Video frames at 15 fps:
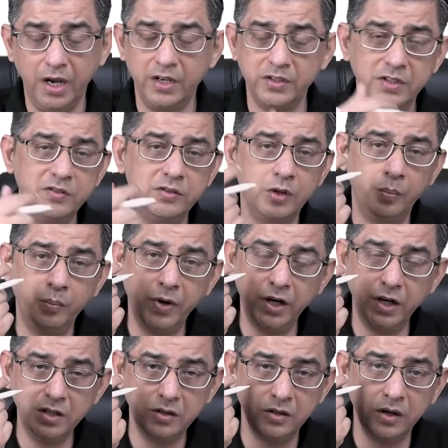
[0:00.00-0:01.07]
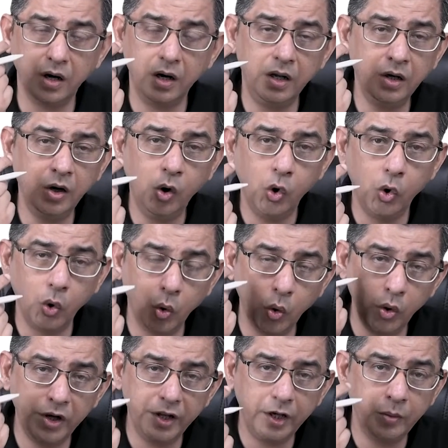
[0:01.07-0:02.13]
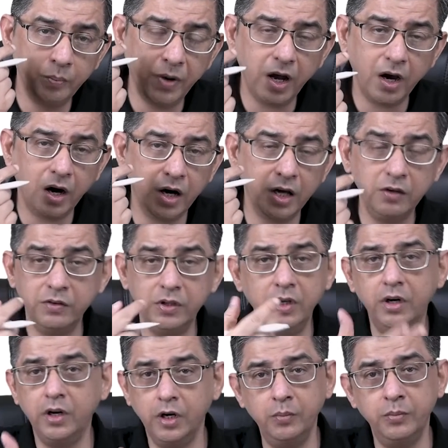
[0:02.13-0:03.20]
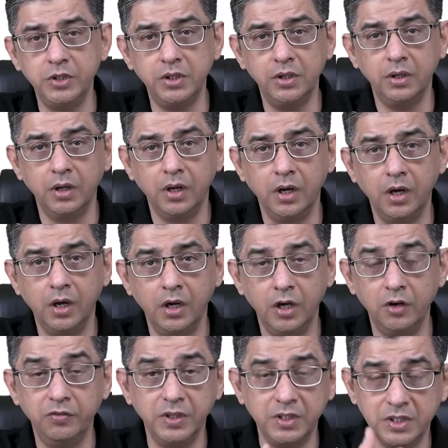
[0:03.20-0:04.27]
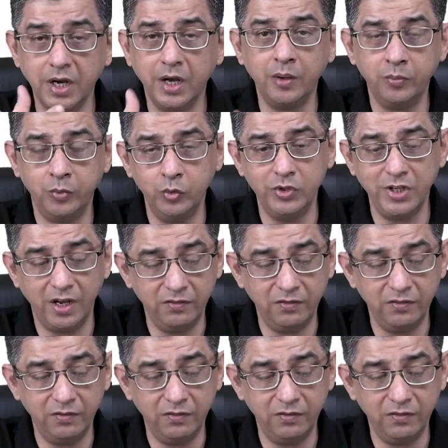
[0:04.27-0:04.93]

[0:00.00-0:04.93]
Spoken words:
as if somebody is drilling a hole in my eye with a drill machine. If a chap who's